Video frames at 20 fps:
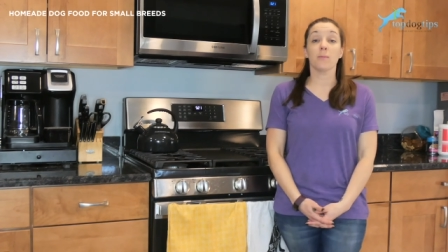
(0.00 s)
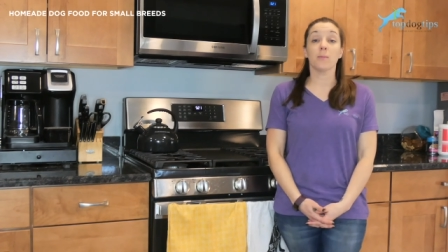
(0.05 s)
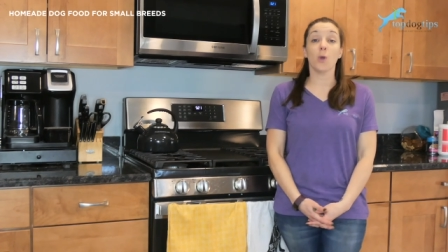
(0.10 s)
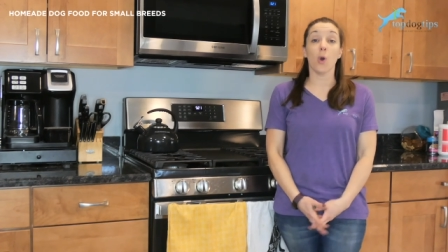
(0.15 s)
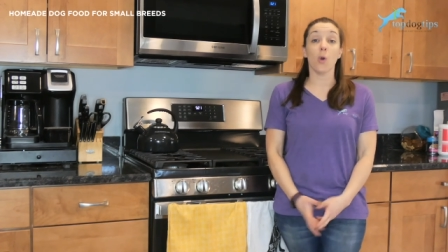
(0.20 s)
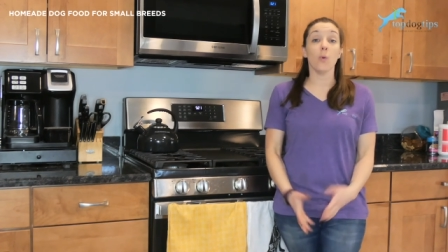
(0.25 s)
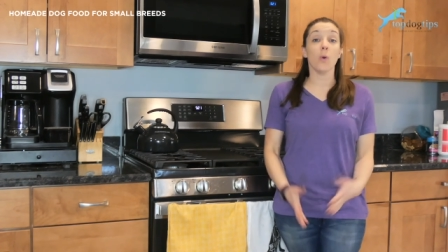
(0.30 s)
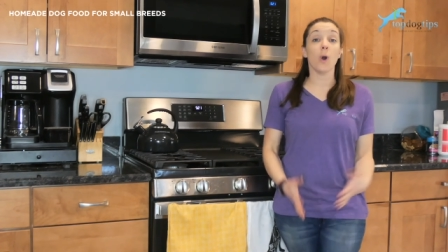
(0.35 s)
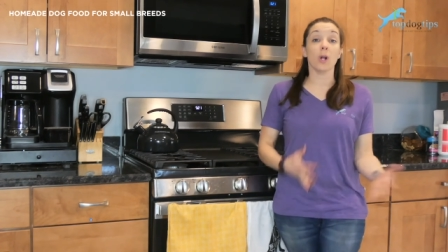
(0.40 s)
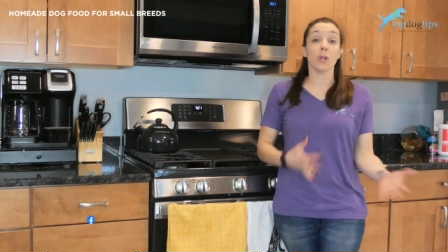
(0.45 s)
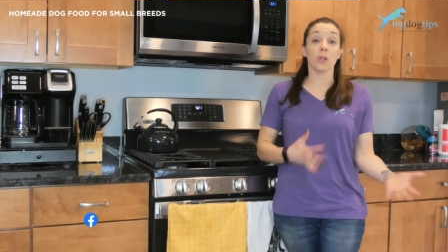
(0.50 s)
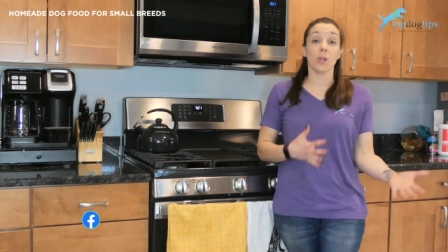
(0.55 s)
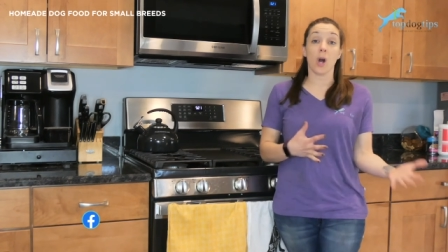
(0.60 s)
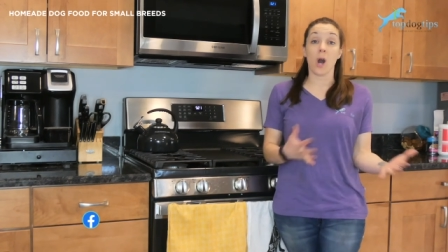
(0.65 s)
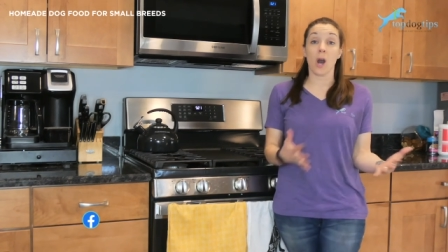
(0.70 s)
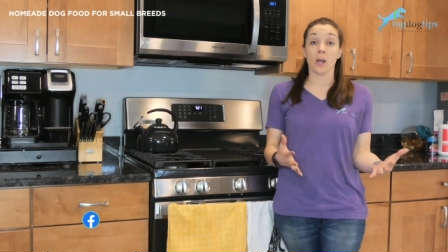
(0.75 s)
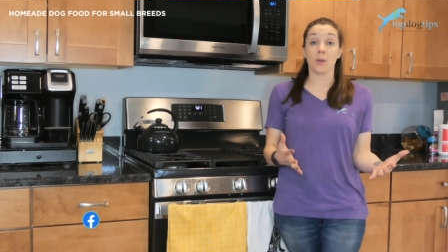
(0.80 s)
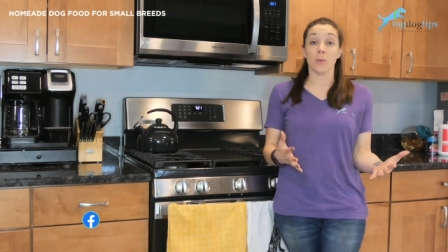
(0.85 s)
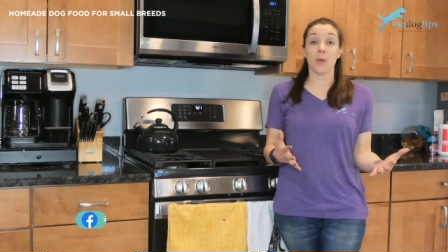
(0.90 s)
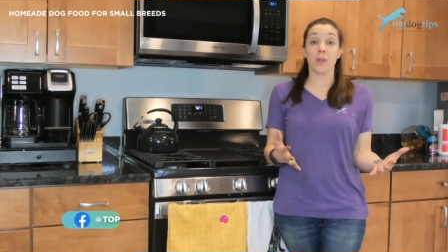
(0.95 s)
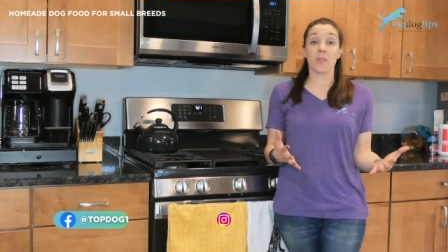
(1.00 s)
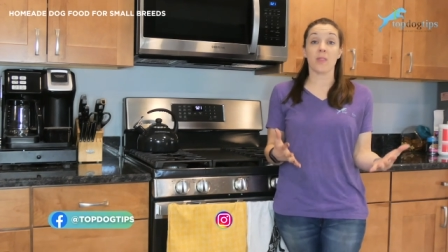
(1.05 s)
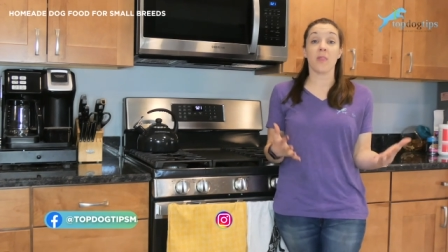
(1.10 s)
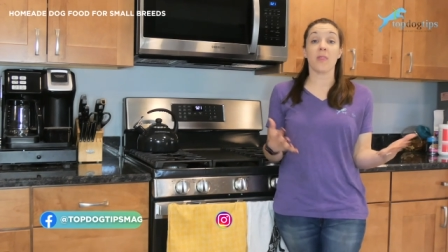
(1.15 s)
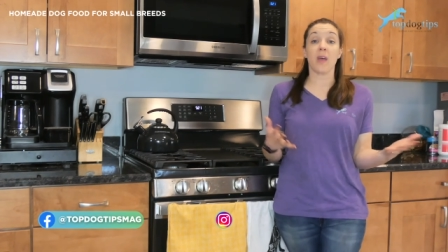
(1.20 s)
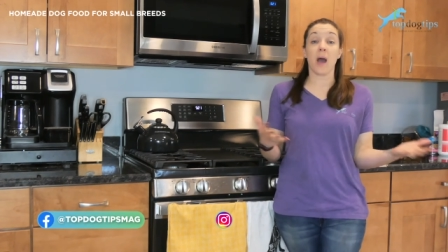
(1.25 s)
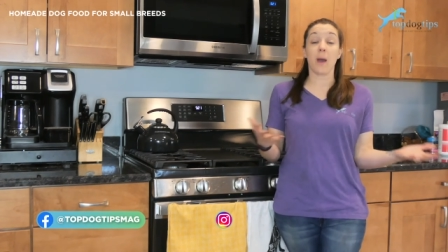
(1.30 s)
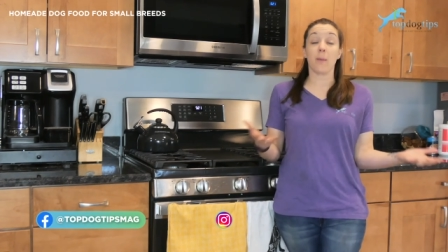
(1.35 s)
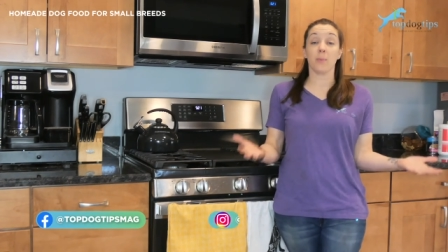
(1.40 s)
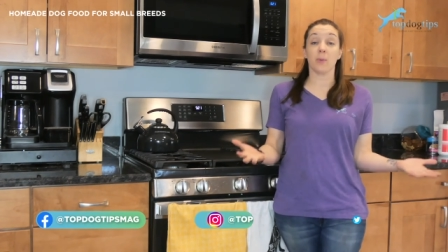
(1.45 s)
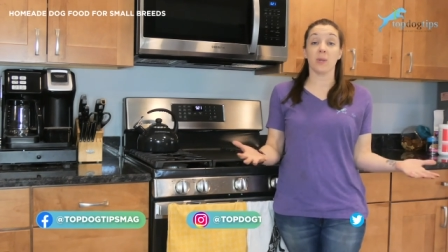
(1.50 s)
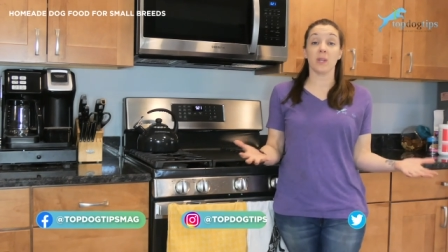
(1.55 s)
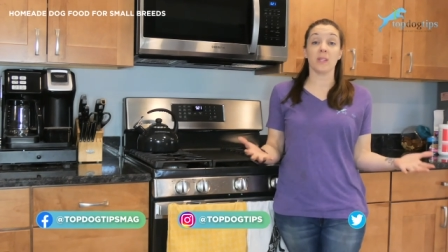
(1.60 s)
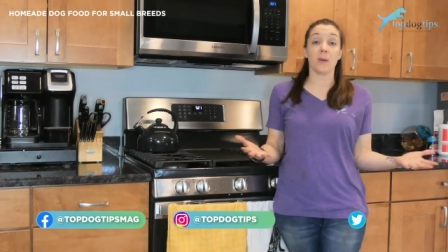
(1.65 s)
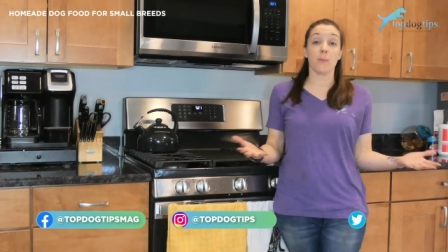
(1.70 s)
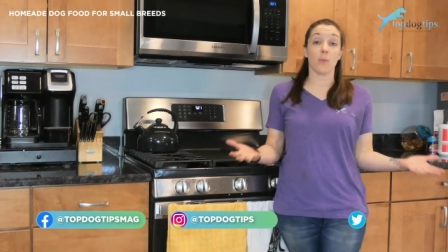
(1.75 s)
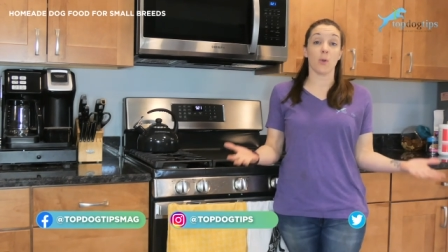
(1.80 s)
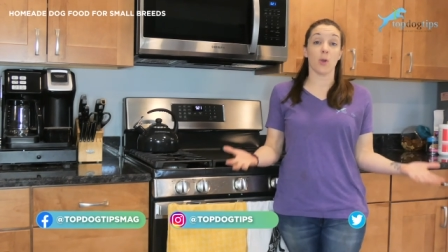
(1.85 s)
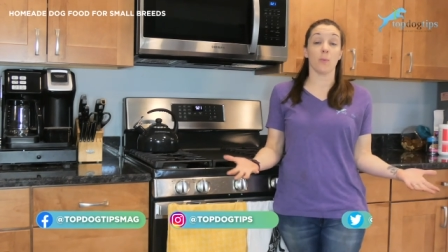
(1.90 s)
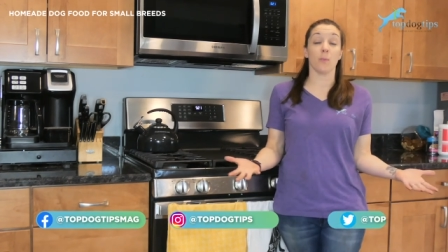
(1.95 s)
go along with that breed
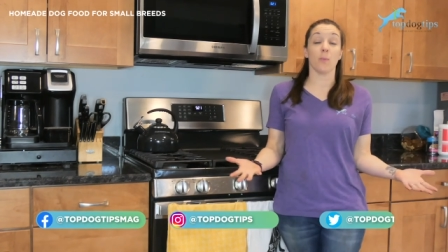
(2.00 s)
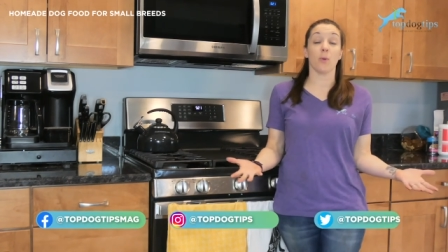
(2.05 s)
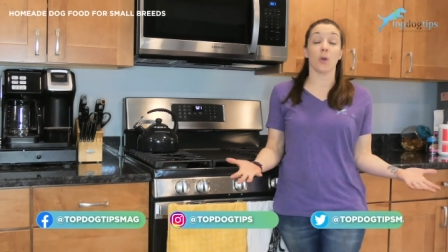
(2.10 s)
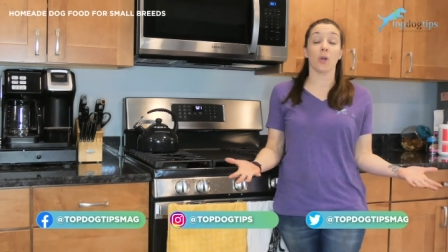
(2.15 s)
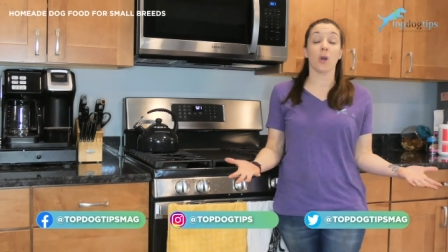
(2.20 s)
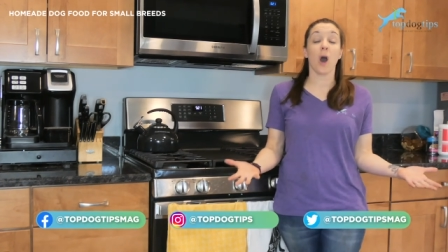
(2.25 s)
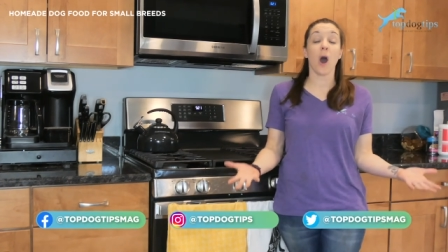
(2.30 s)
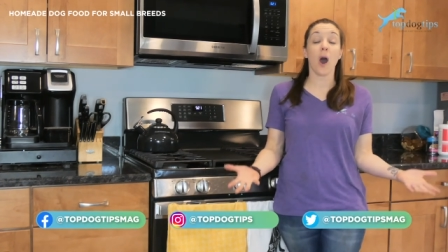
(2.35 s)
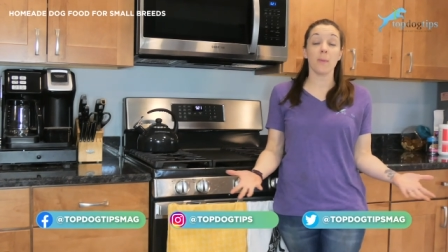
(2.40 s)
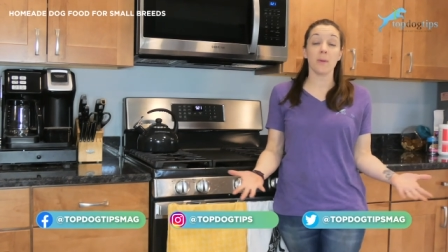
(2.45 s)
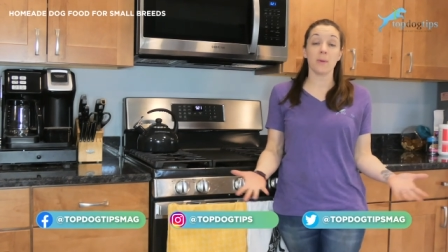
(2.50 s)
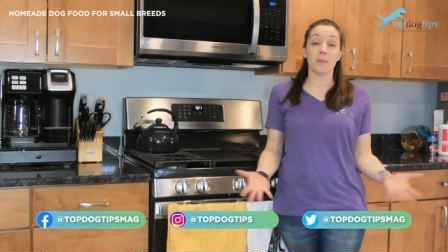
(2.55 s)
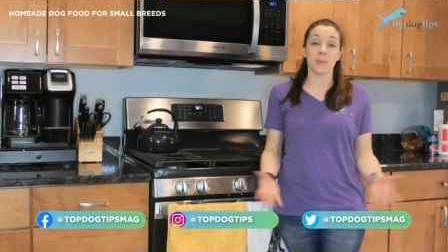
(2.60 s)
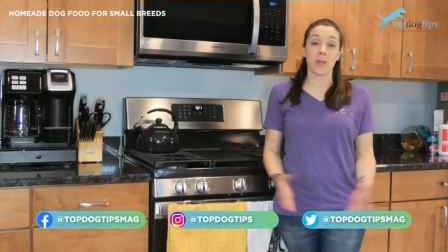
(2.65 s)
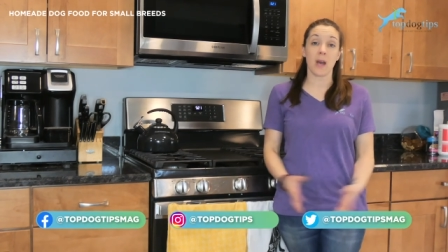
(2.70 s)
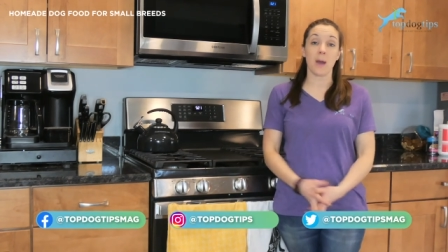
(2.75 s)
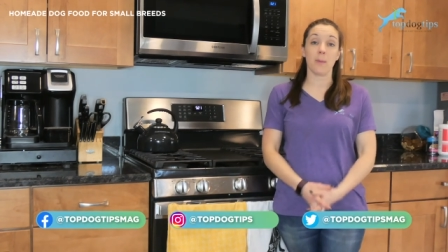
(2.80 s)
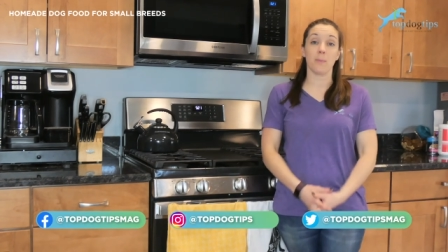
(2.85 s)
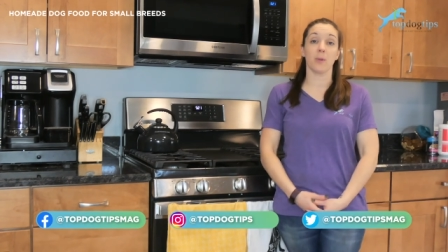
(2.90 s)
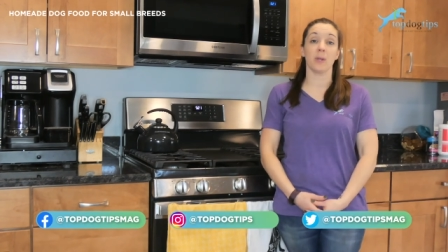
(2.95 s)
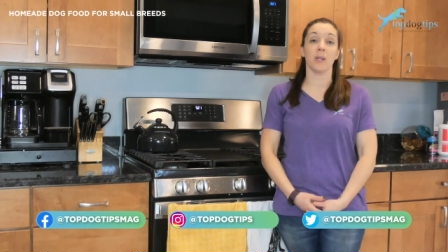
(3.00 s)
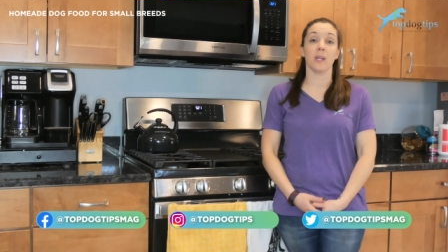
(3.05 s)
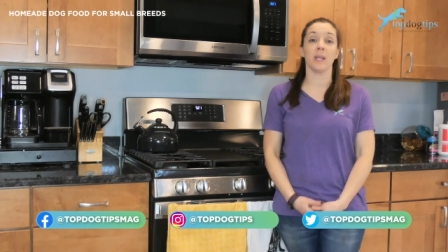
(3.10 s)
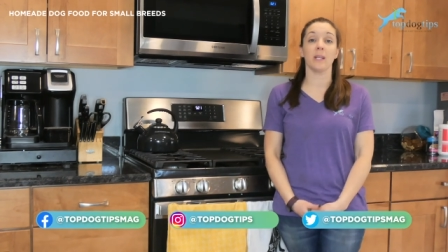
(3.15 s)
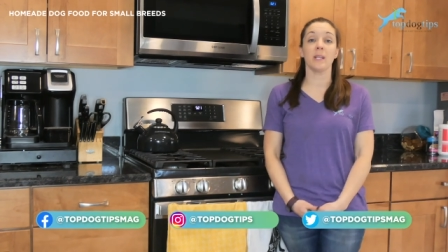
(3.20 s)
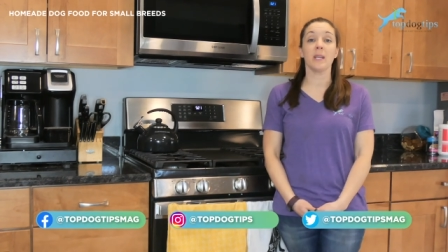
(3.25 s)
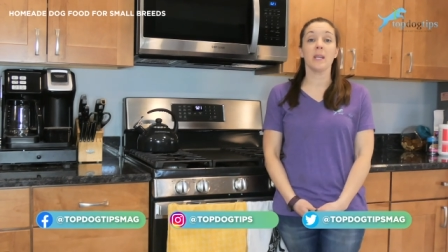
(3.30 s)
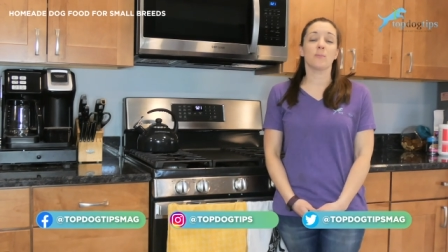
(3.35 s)
that are more common with that breed.